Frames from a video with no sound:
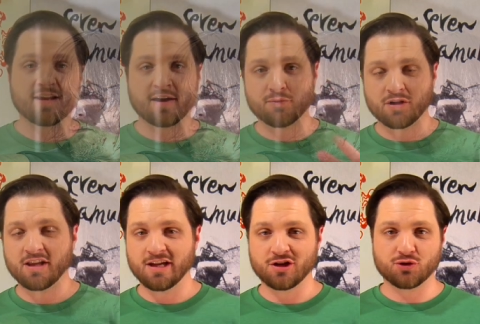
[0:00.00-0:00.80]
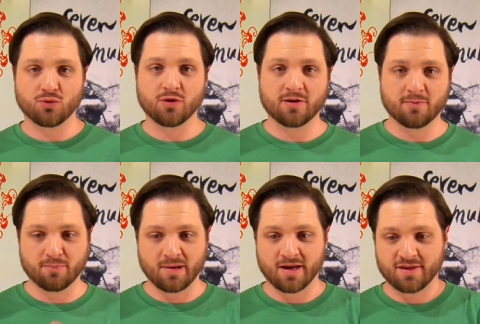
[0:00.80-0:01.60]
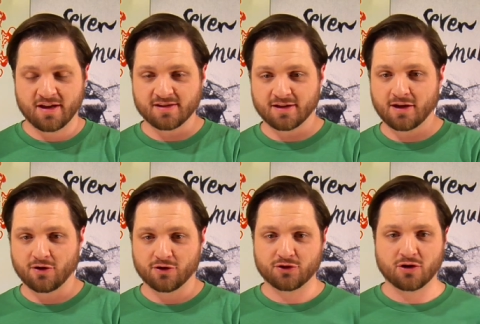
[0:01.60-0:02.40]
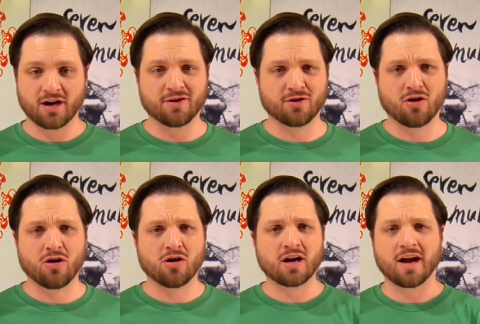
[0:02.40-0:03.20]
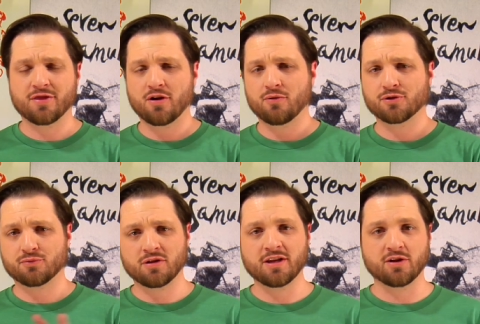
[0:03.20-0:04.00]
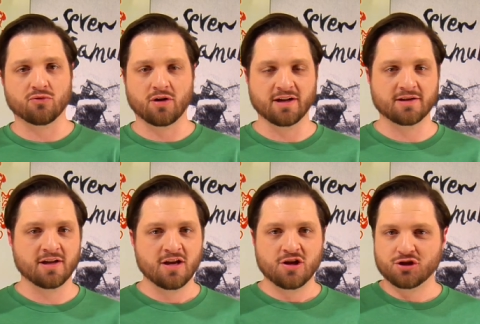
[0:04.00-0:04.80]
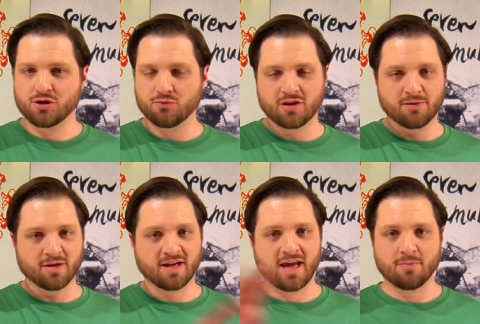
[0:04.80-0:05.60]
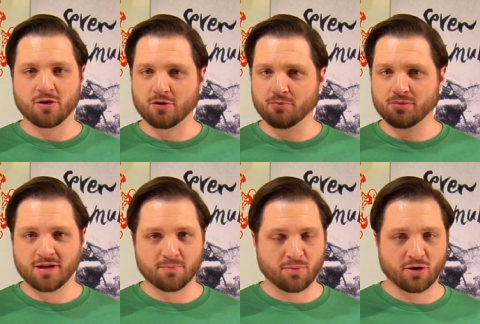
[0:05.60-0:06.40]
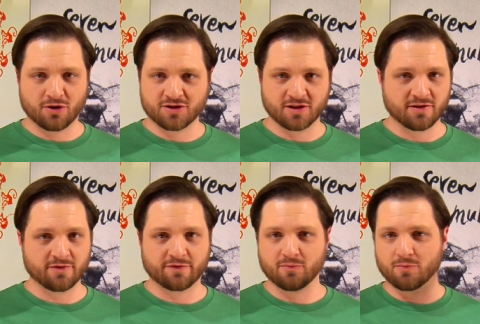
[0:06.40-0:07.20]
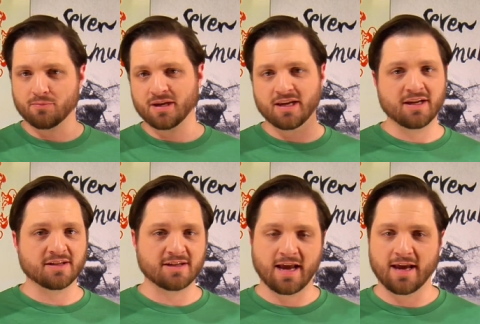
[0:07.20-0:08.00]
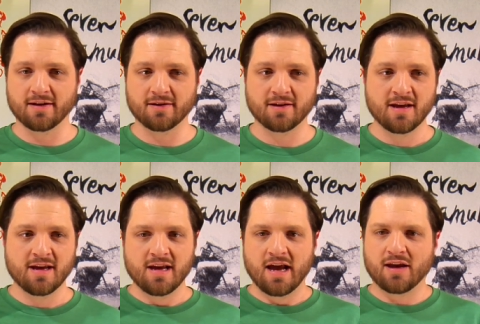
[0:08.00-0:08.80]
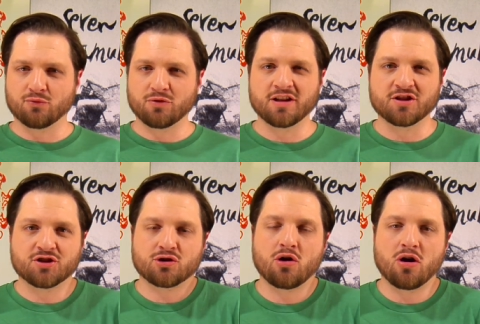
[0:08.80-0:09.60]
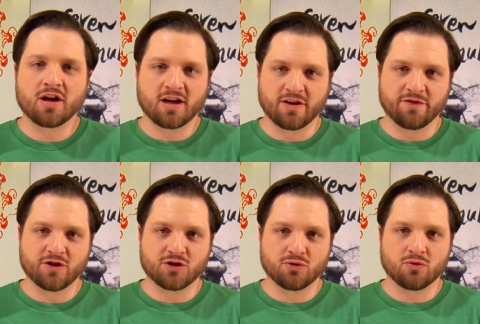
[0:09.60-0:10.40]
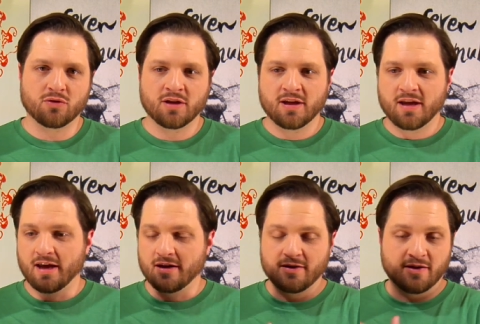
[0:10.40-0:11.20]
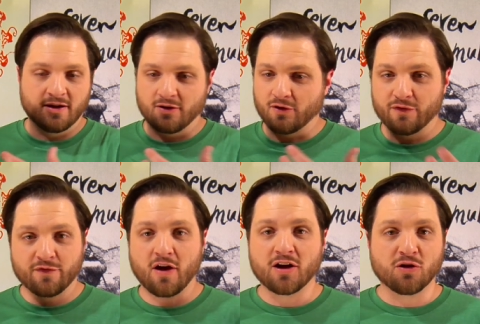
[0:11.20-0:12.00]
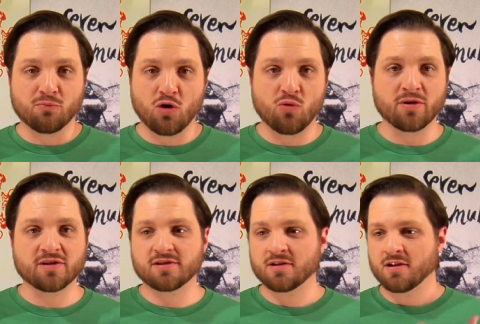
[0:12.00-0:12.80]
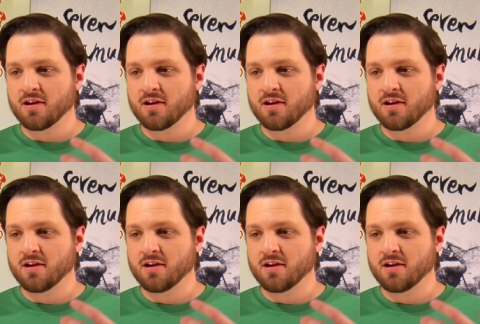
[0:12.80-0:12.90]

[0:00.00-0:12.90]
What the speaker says: that I really enjoyed Beth as a character, and her arc I thought was really great. She really became a complete person from beginning to end, and a really strong individual, and in her final moments,